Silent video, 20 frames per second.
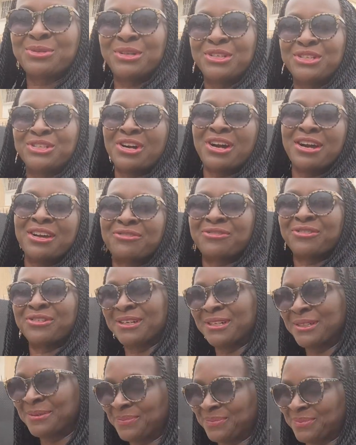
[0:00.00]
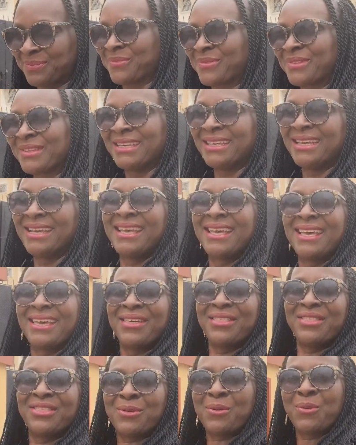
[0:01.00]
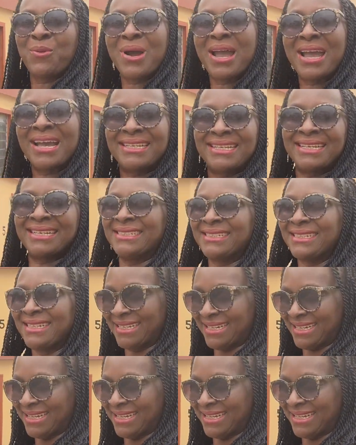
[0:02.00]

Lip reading: be joyful. The wedding